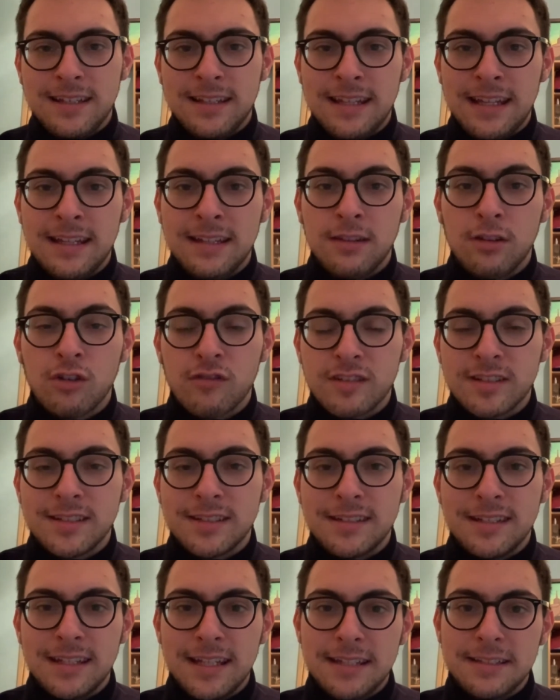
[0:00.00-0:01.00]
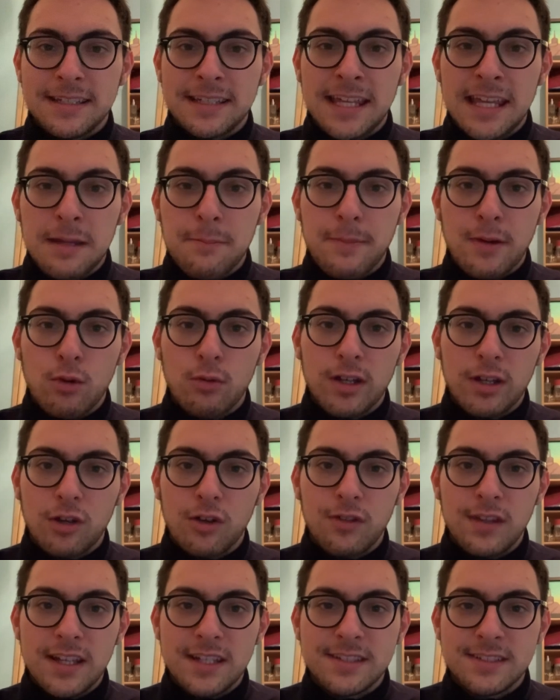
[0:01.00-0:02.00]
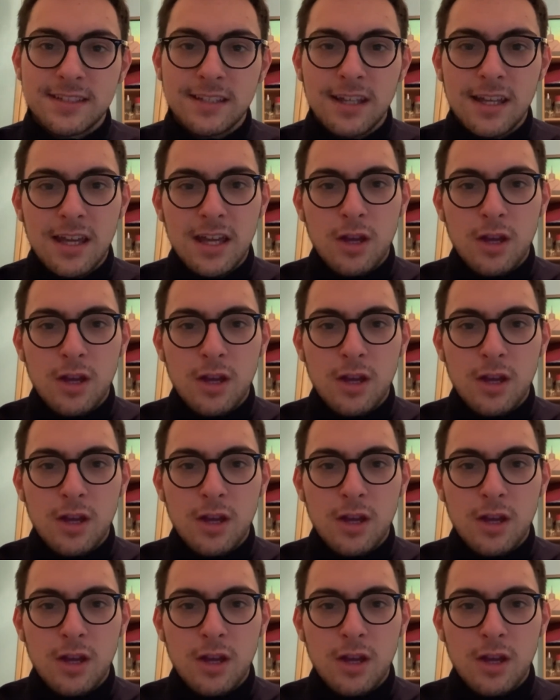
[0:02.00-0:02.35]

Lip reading: need to keep building on this.